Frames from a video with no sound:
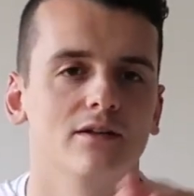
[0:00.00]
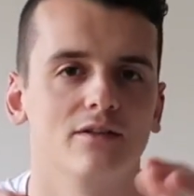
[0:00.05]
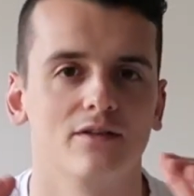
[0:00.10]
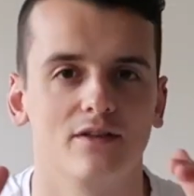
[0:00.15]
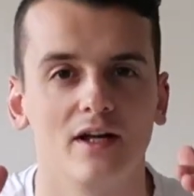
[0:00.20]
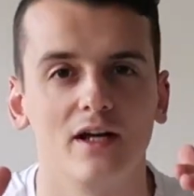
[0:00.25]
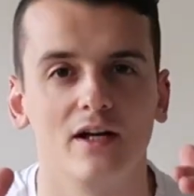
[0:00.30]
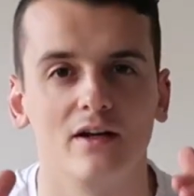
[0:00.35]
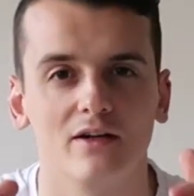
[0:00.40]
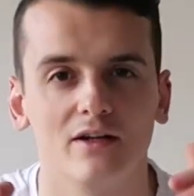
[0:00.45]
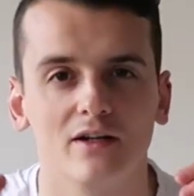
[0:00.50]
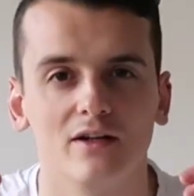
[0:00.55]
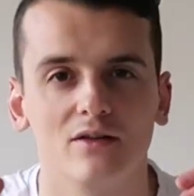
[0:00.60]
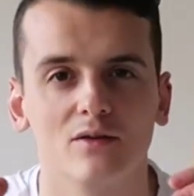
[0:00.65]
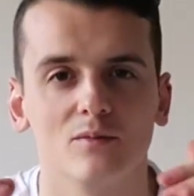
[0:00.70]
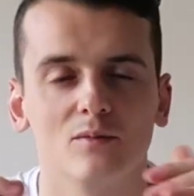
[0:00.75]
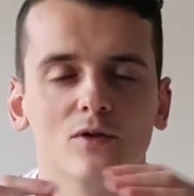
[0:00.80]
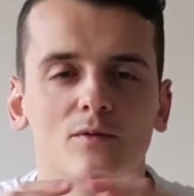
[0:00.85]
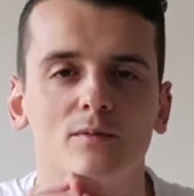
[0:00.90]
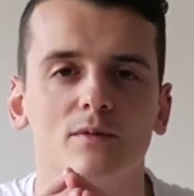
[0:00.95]
there in
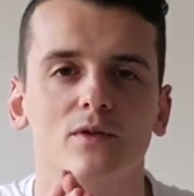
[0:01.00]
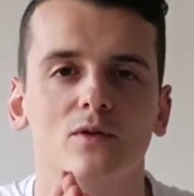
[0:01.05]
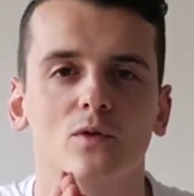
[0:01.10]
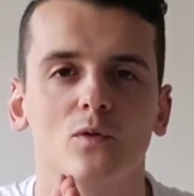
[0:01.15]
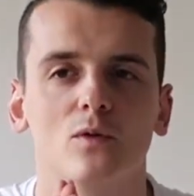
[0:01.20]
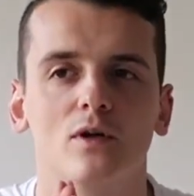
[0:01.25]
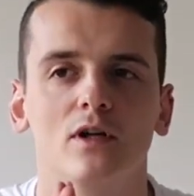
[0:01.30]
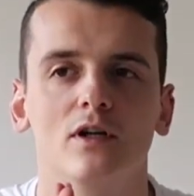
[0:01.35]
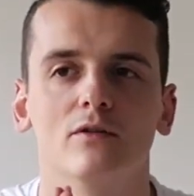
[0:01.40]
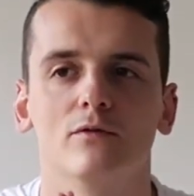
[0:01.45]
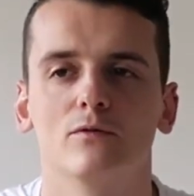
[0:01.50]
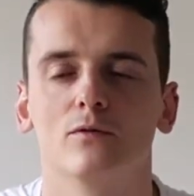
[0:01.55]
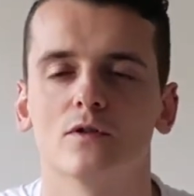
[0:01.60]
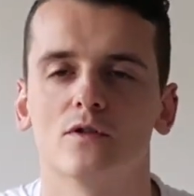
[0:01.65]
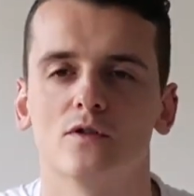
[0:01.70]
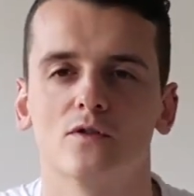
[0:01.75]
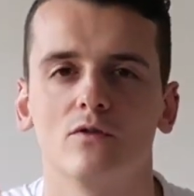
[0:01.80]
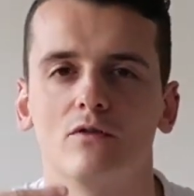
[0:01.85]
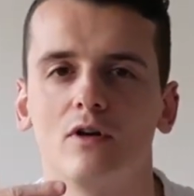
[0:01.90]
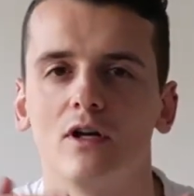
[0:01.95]
the moment, aware of
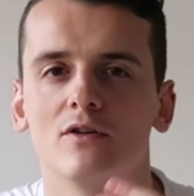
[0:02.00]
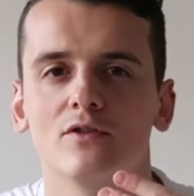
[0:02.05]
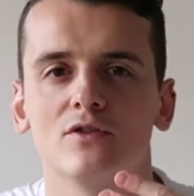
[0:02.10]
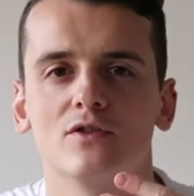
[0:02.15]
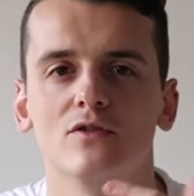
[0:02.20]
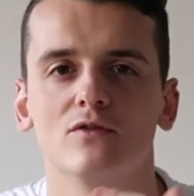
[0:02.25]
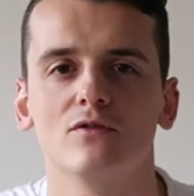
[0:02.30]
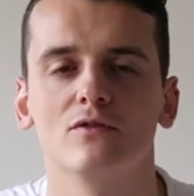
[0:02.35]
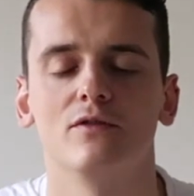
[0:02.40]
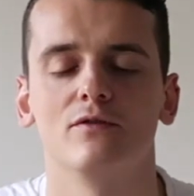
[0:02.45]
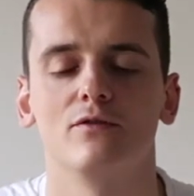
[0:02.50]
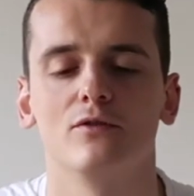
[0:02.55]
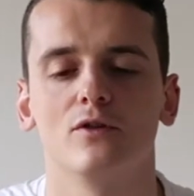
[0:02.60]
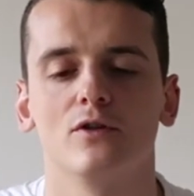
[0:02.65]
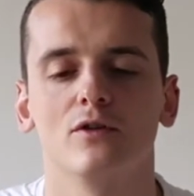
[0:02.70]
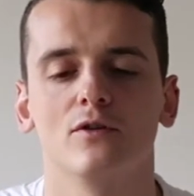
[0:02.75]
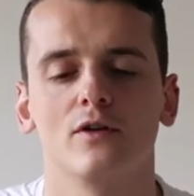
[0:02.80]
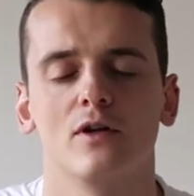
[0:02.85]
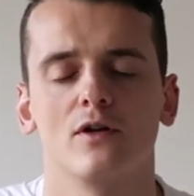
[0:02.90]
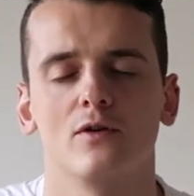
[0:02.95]
what's around you. If you're
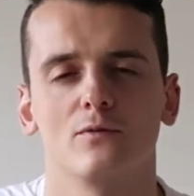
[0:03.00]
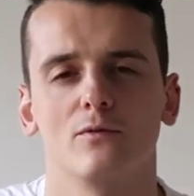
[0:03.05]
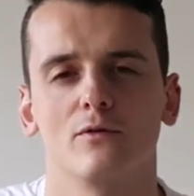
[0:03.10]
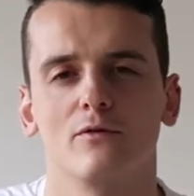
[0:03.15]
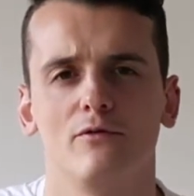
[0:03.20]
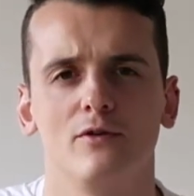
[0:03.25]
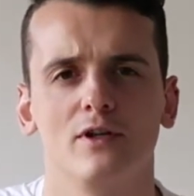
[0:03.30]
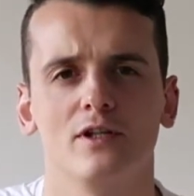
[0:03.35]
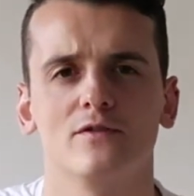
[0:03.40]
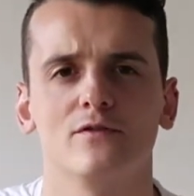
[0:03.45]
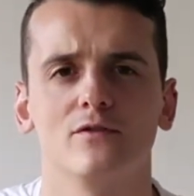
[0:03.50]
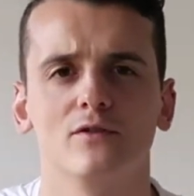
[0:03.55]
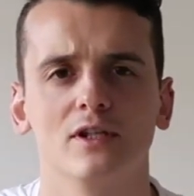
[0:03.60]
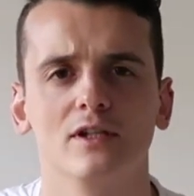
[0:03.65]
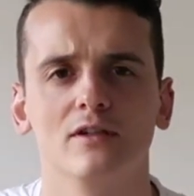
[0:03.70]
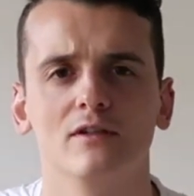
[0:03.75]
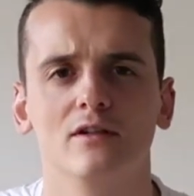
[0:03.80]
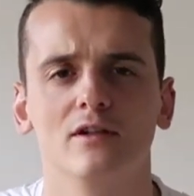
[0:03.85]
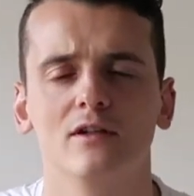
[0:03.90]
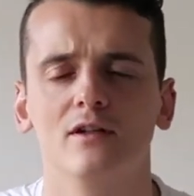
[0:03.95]
going out with friends for
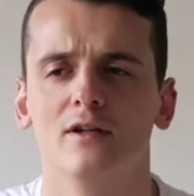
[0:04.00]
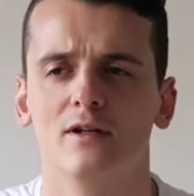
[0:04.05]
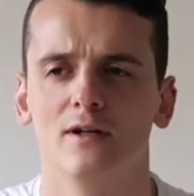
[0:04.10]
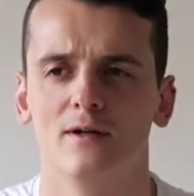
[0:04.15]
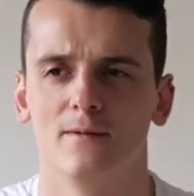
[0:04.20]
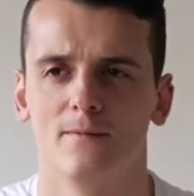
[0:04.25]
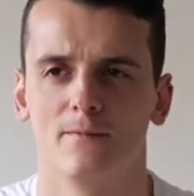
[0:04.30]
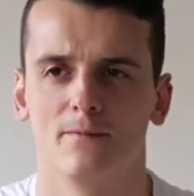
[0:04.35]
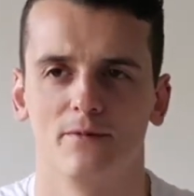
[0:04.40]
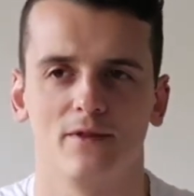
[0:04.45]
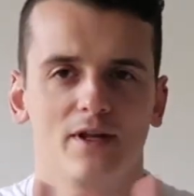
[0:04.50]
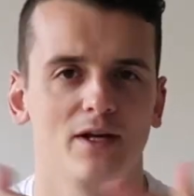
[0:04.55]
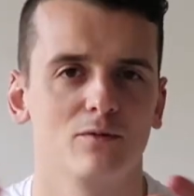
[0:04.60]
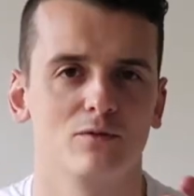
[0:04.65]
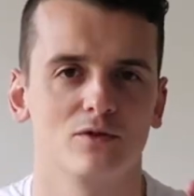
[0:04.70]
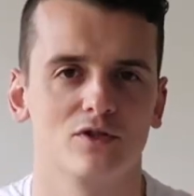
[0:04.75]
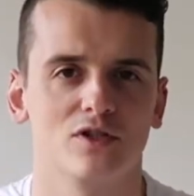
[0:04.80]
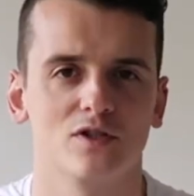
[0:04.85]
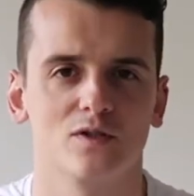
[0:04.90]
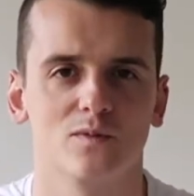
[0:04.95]
dinner, they
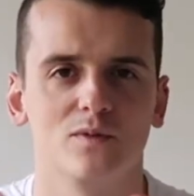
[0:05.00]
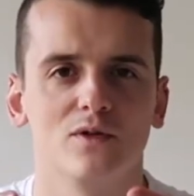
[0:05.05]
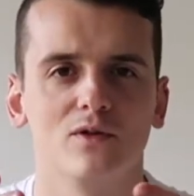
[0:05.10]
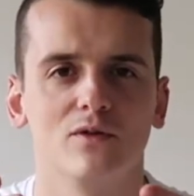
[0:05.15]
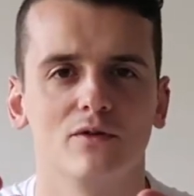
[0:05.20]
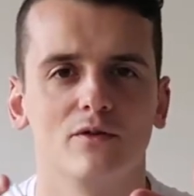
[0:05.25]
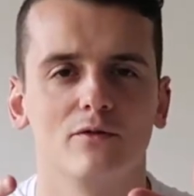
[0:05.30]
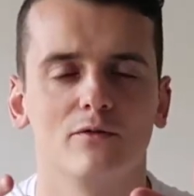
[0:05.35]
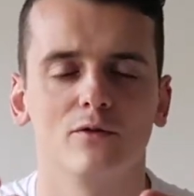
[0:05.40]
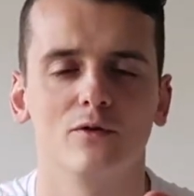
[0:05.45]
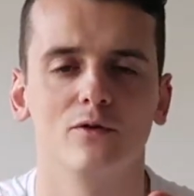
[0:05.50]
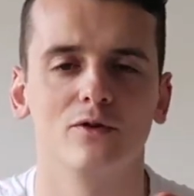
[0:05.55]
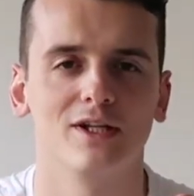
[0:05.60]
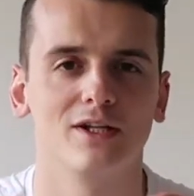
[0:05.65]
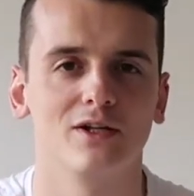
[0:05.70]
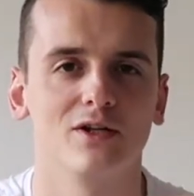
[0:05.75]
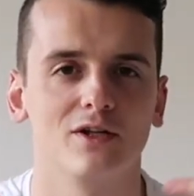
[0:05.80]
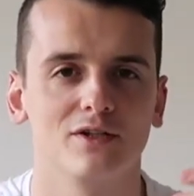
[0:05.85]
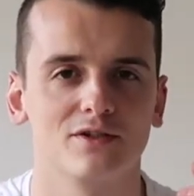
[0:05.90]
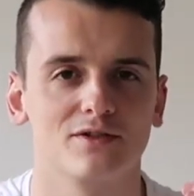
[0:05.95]
would just be on their phone
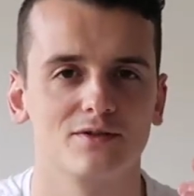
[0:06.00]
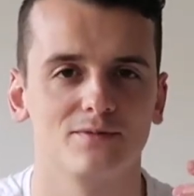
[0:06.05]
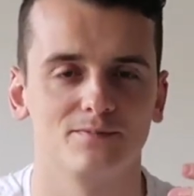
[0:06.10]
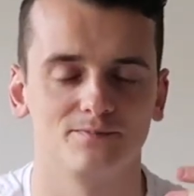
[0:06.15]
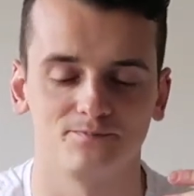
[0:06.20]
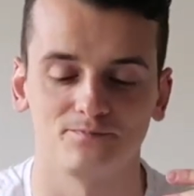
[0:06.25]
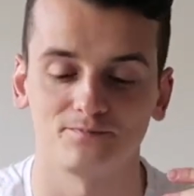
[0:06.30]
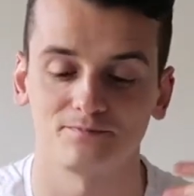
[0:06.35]
and not